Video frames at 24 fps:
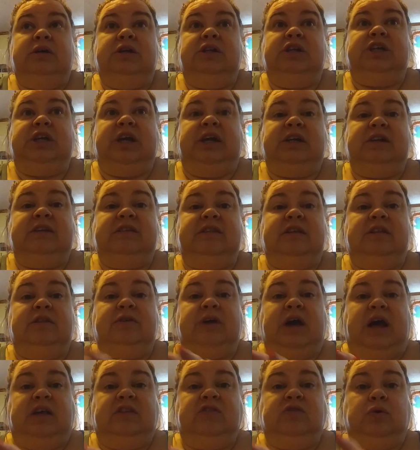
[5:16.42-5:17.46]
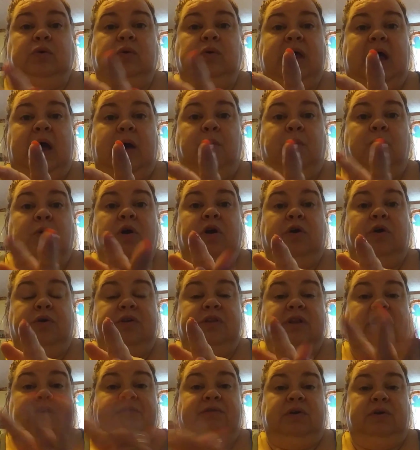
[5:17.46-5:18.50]
Jaden is either at school, at work, or
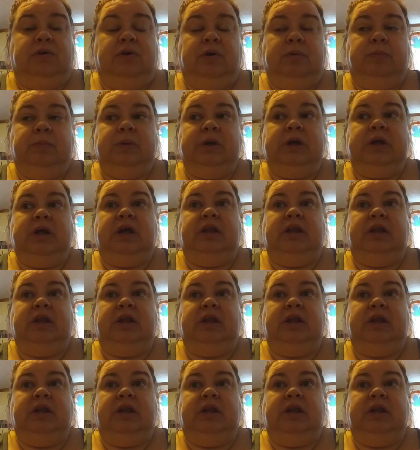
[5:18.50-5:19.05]
in the living room.